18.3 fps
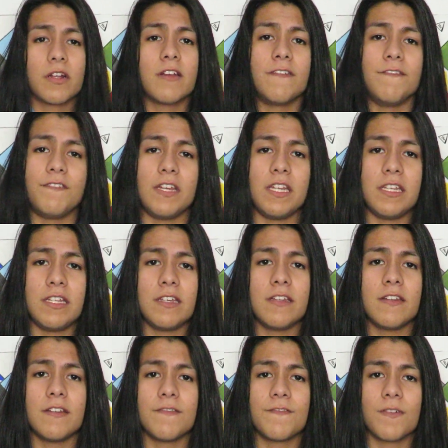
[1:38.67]

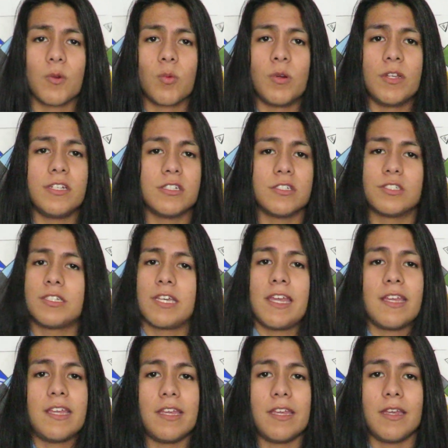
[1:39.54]
convenient for when you're
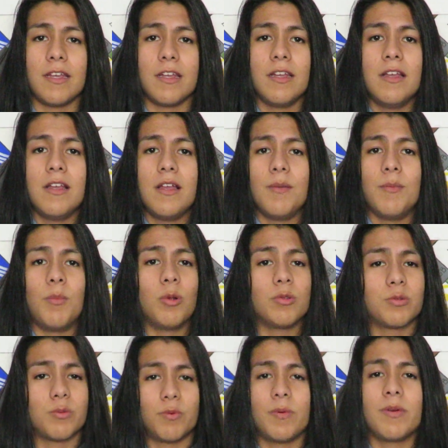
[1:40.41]
taking
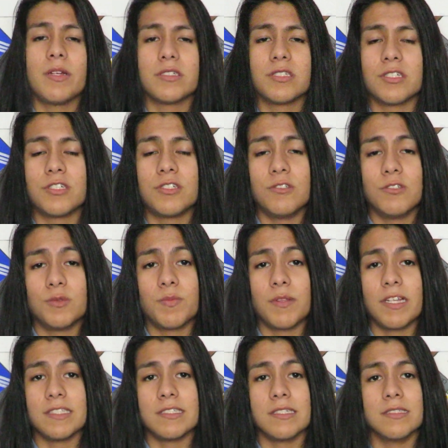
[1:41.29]
multiple pairs of shoes
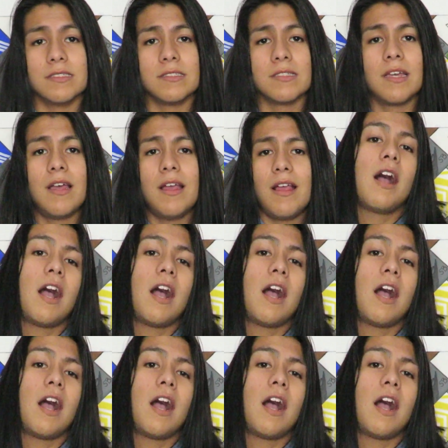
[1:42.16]
places.